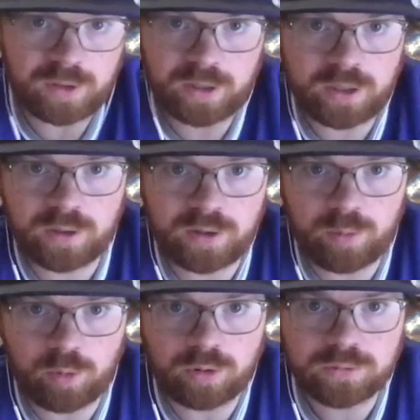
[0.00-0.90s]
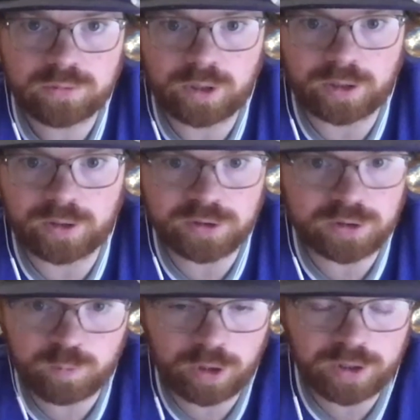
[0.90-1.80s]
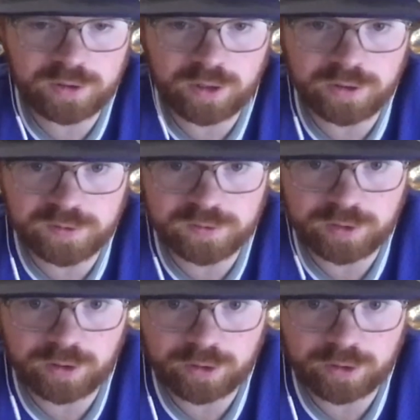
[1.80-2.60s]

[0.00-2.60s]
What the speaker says: gonna hit a double. Like, that's just what he does this year.